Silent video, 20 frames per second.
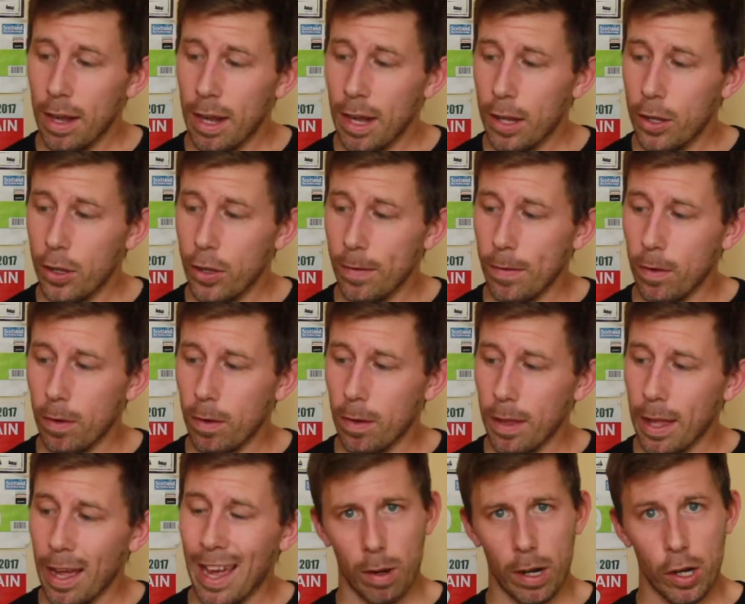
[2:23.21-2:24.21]
and you've got
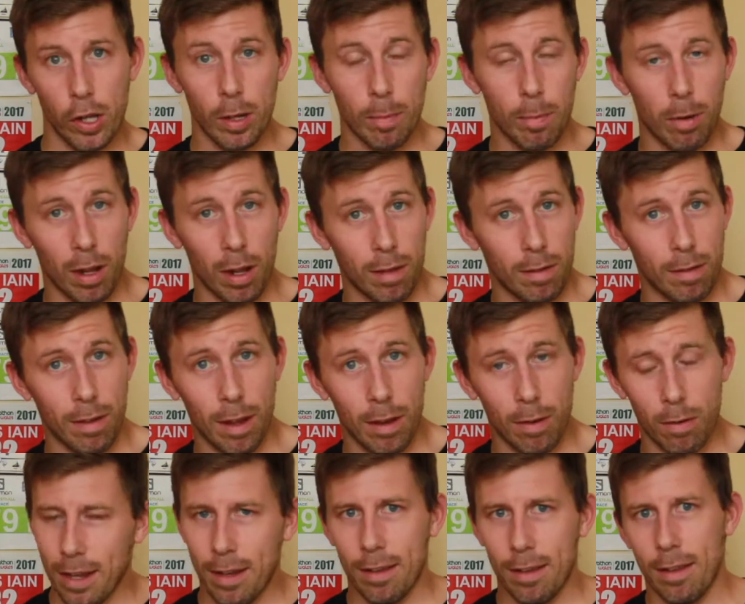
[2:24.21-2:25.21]
that Energy Plus
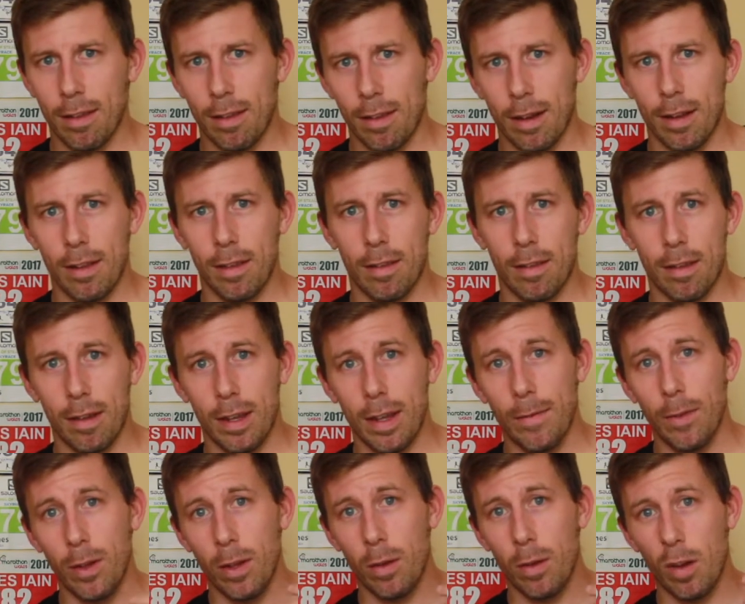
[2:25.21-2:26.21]
cell. It's designed to
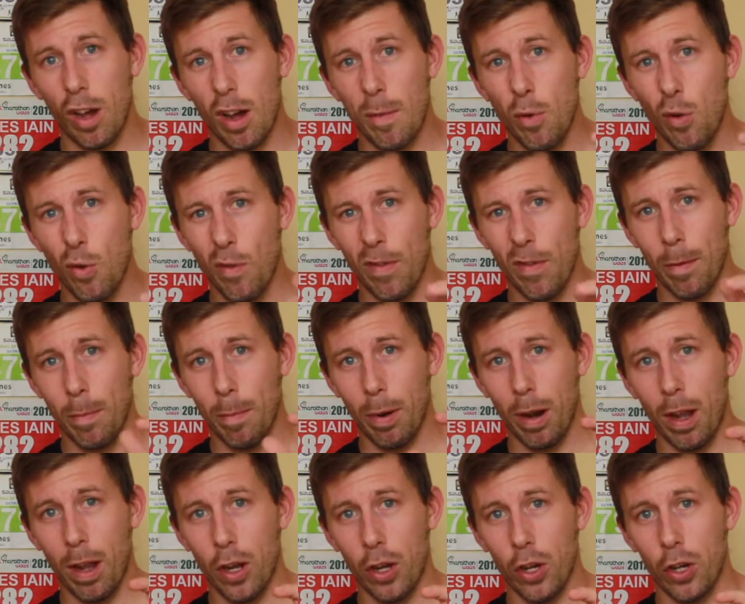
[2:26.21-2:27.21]
give you a more of a
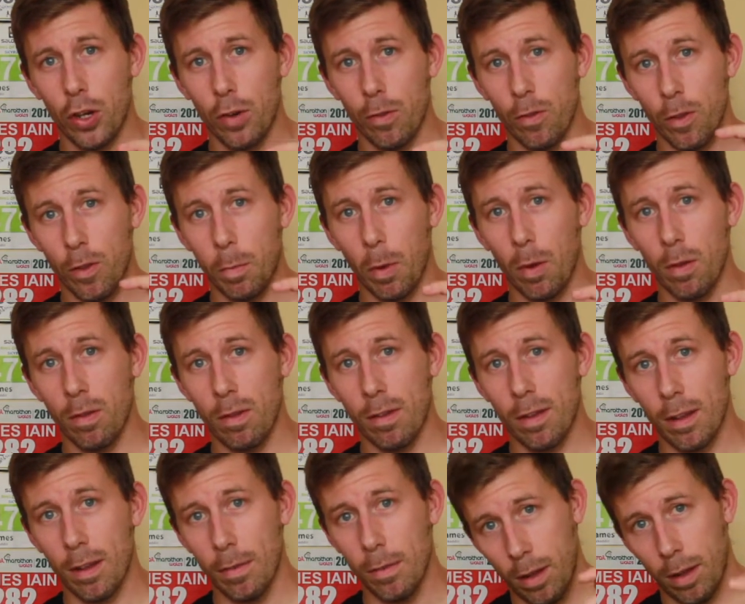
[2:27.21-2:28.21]
plush,
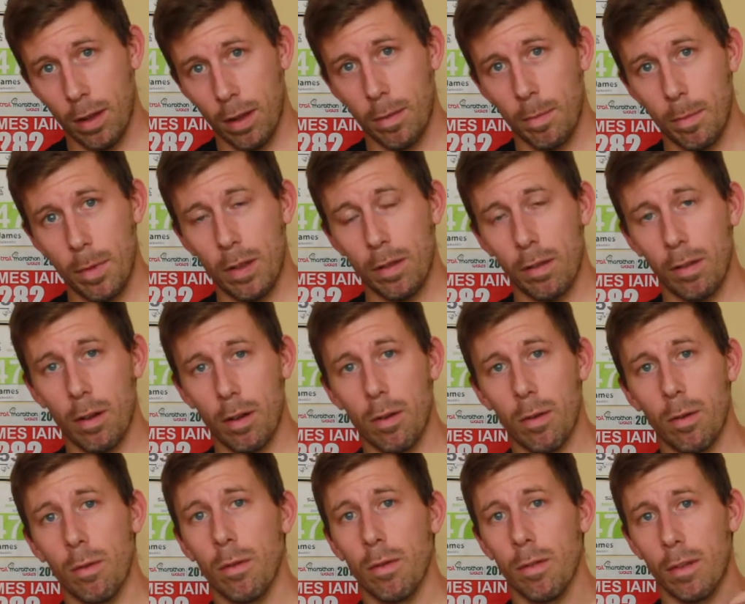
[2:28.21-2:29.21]
responsive
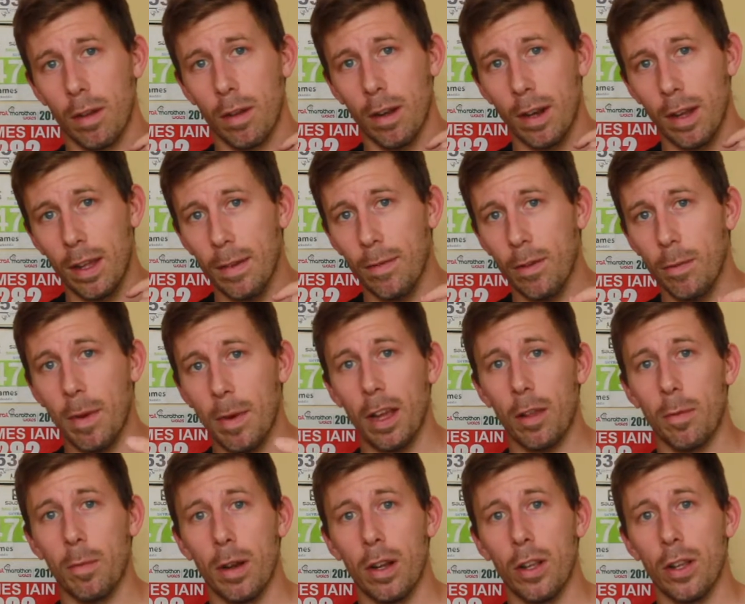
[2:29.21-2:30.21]
midsole. It's going to give you
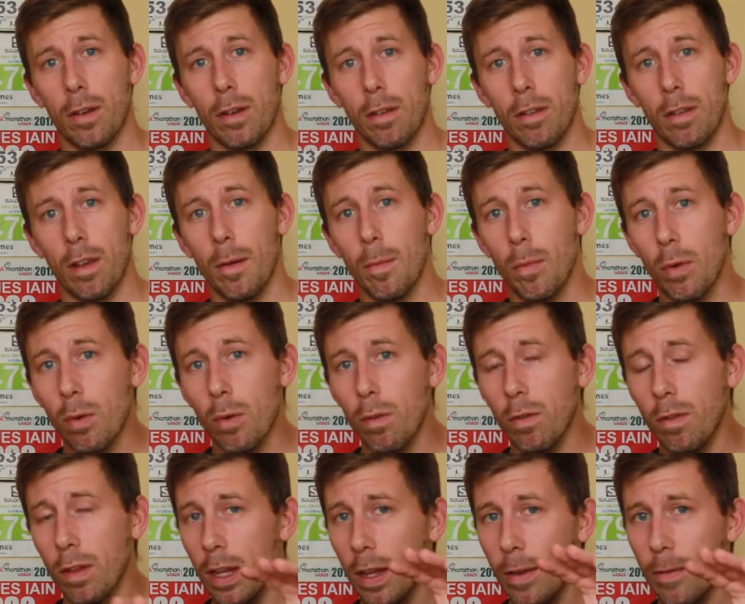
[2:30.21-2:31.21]
maximum energy return, but
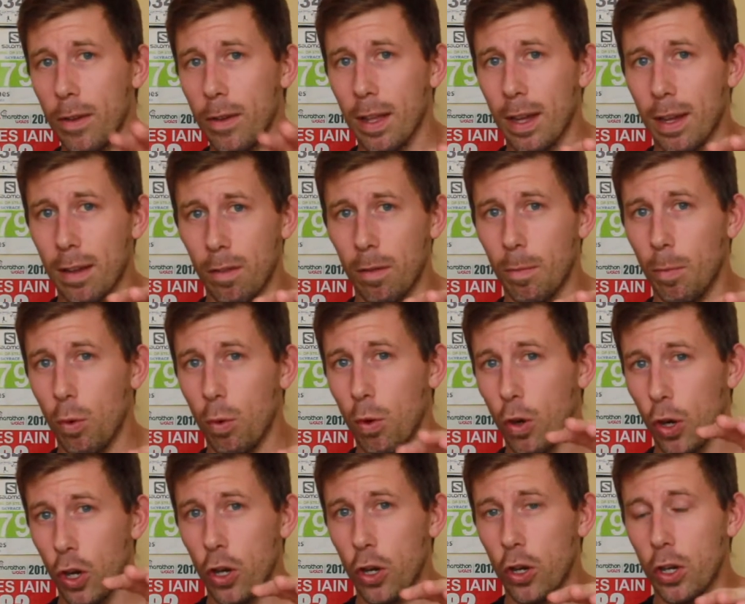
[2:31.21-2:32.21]
also give you that support
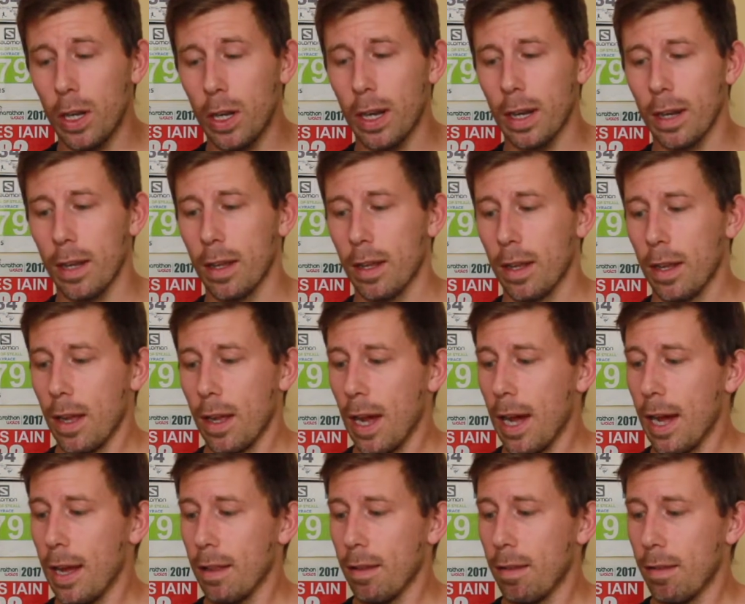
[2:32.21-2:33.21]
and cushioning.
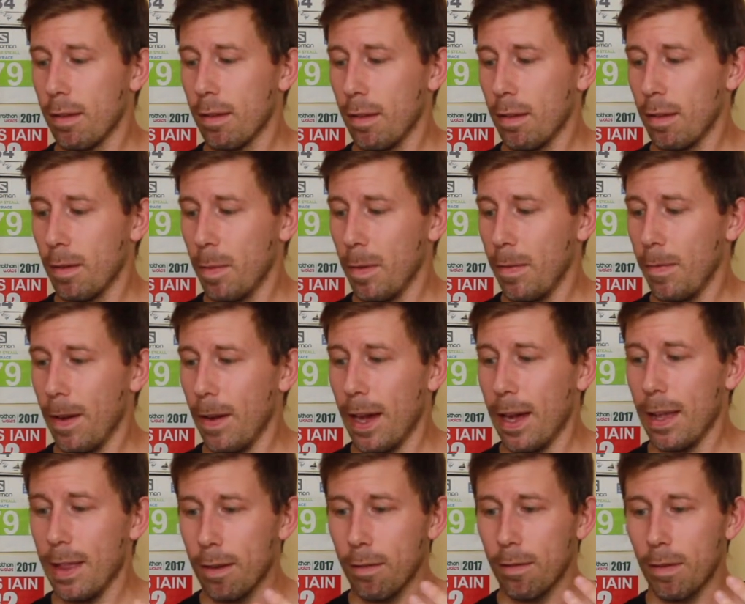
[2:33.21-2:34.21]
And to be
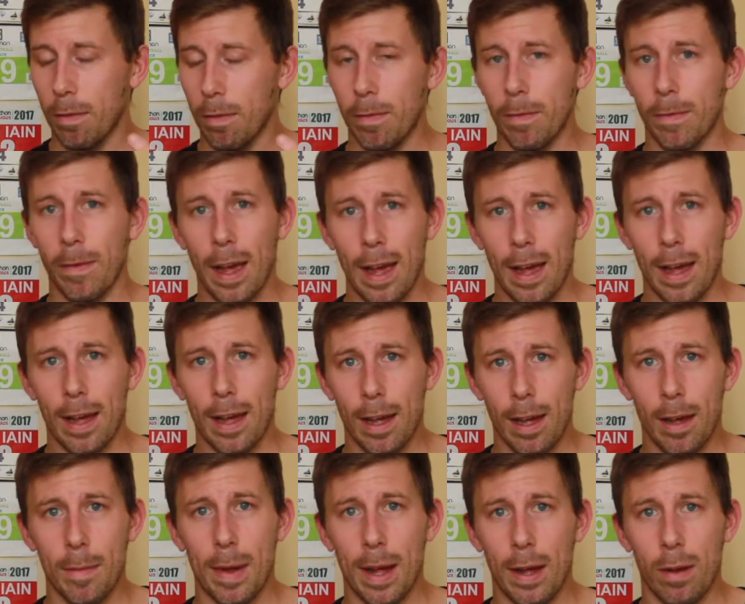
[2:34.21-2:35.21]
fair, there is a fair
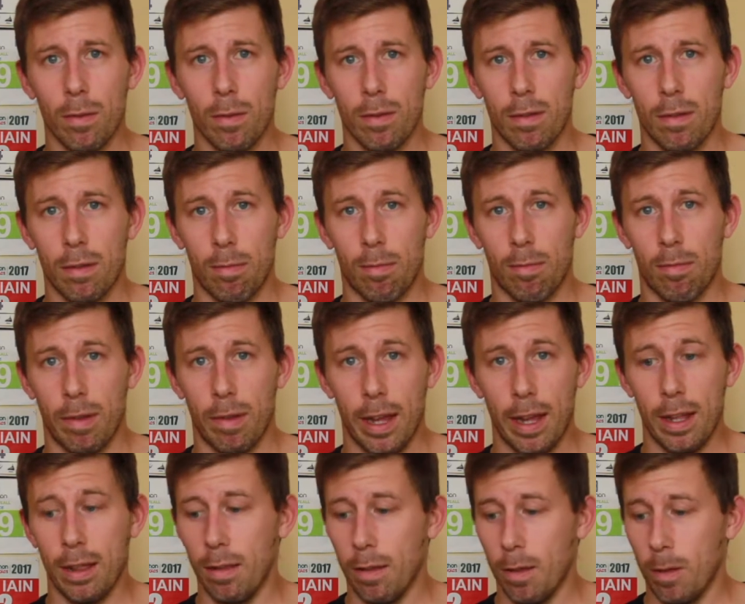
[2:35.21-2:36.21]
amount
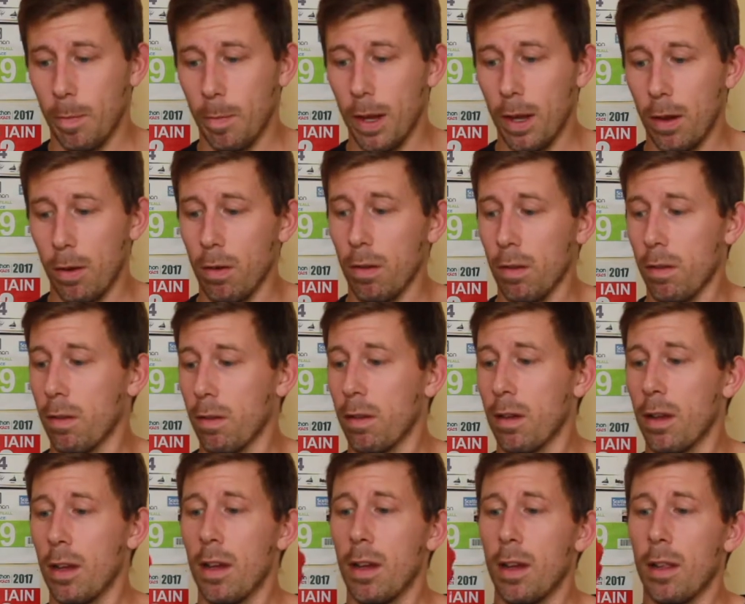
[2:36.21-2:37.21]
in the Speedcross,
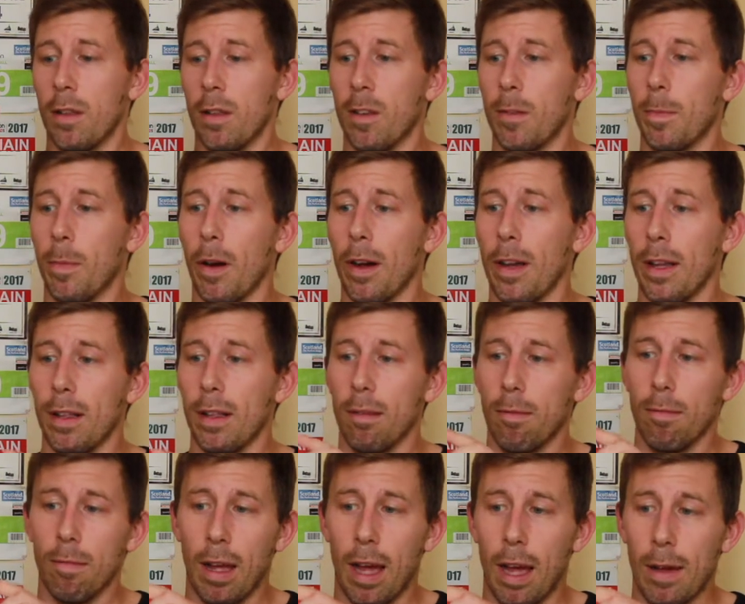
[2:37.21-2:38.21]
despite
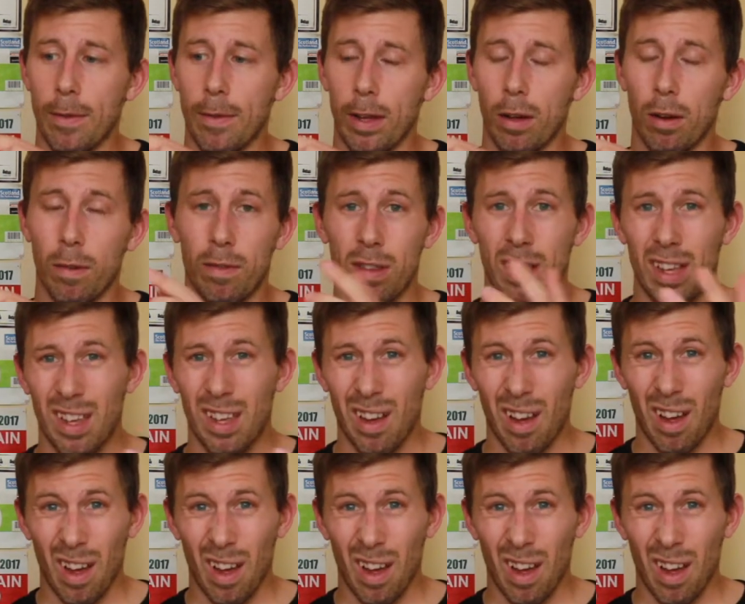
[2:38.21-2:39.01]
having obviously